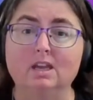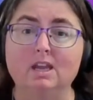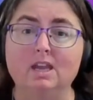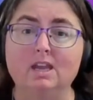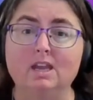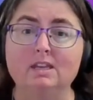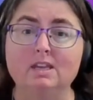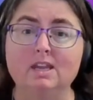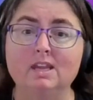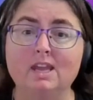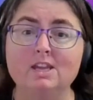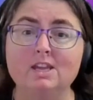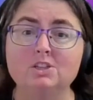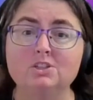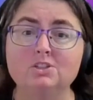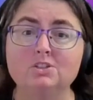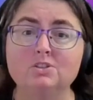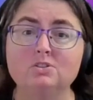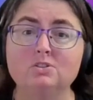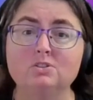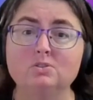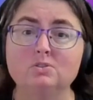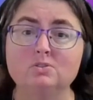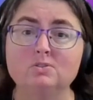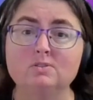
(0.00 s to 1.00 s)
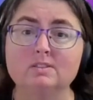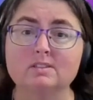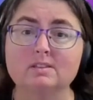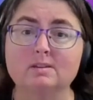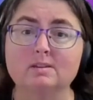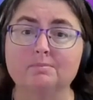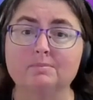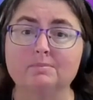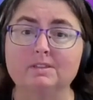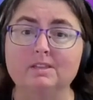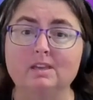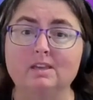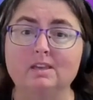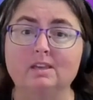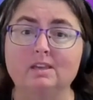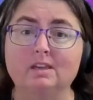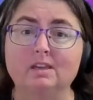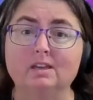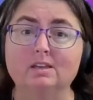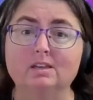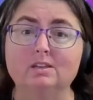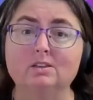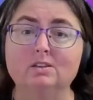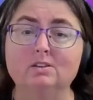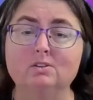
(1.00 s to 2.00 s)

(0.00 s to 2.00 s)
And as you do something,